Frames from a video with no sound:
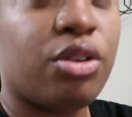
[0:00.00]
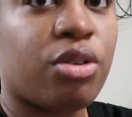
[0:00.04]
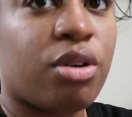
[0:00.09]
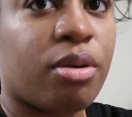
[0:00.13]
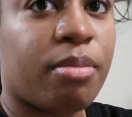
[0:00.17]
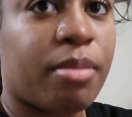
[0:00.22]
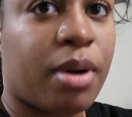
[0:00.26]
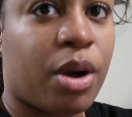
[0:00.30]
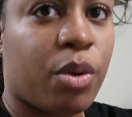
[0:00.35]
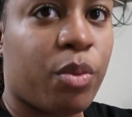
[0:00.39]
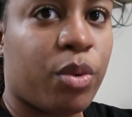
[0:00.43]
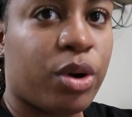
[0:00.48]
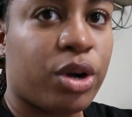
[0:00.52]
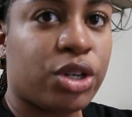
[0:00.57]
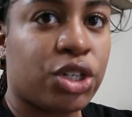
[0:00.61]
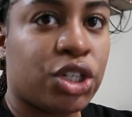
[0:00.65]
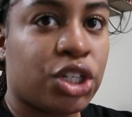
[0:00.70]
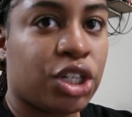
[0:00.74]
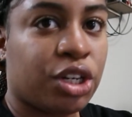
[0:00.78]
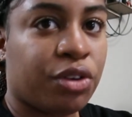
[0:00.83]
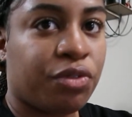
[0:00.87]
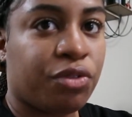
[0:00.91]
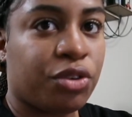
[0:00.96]
during my
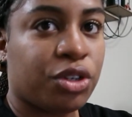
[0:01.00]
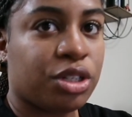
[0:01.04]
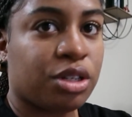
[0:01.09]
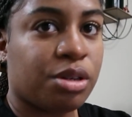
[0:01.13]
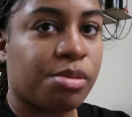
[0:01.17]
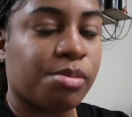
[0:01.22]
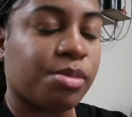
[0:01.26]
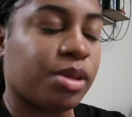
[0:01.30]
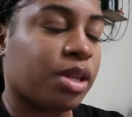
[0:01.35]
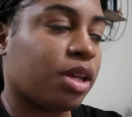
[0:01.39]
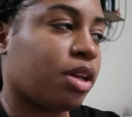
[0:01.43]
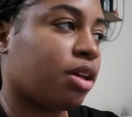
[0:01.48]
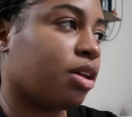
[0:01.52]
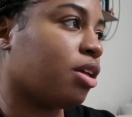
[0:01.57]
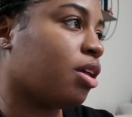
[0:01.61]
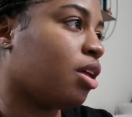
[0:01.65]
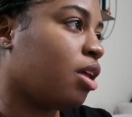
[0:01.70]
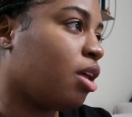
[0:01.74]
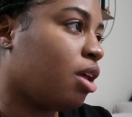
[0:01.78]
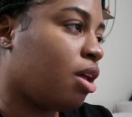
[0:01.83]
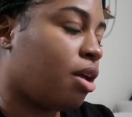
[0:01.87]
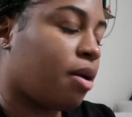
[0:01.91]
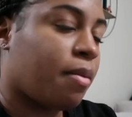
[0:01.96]
work shift or something.
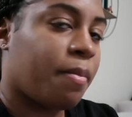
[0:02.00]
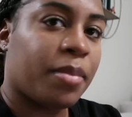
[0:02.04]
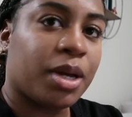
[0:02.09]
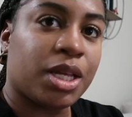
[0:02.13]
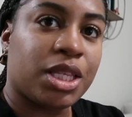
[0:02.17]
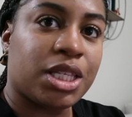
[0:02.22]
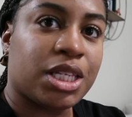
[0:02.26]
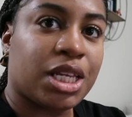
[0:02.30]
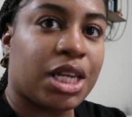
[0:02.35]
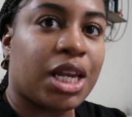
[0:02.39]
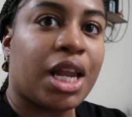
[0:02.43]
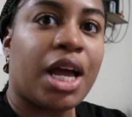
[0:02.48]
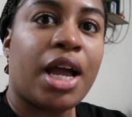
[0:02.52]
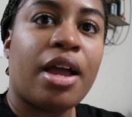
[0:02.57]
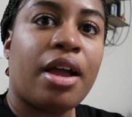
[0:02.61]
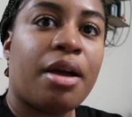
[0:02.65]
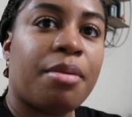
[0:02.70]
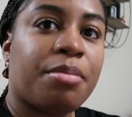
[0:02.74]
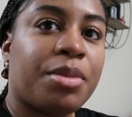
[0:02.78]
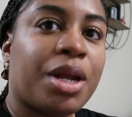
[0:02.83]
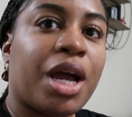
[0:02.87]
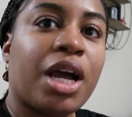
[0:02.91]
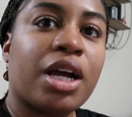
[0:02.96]
But
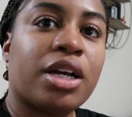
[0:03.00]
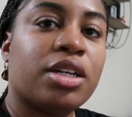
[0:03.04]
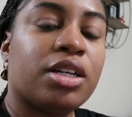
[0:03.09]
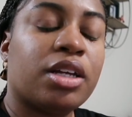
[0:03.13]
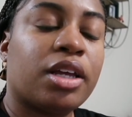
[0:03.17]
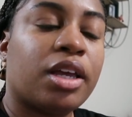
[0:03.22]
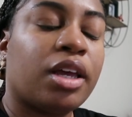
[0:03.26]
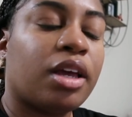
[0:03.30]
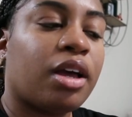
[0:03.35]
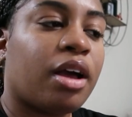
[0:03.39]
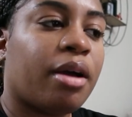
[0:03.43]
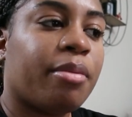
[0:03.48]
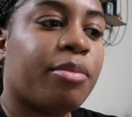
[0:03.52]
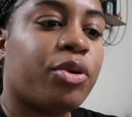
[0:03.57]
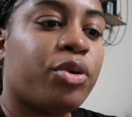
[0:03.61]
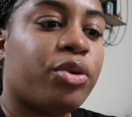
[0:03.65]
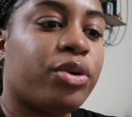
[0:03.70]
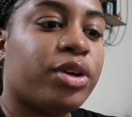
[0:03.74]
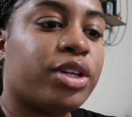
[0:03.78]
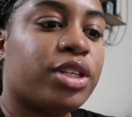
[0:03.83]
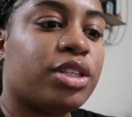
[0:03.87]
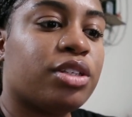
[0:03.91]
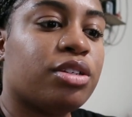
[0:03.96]
tonight I'm not cooking. I'm
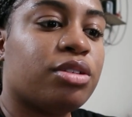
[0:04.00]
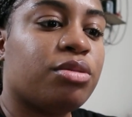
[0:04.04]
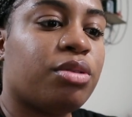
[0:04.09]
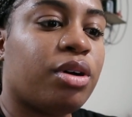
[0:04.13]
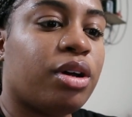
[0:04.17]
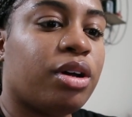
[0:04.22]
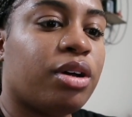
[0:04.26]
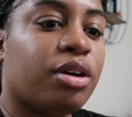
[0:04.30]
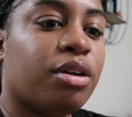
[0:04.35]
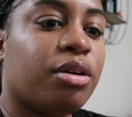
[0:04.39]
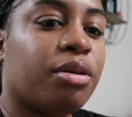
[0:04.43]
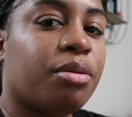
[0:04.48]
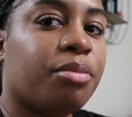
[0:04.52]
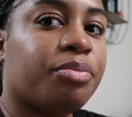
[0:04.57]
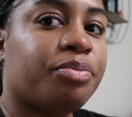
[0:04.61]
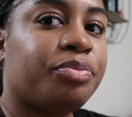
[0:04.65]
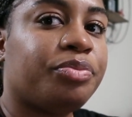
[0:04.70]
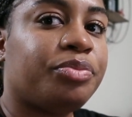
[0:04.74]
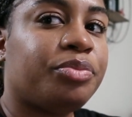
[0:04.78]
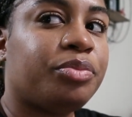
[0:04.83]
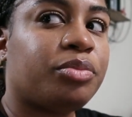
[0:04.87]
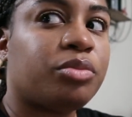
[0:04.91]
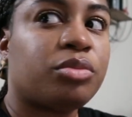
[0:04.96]
going to
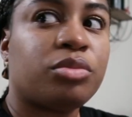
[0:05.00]
um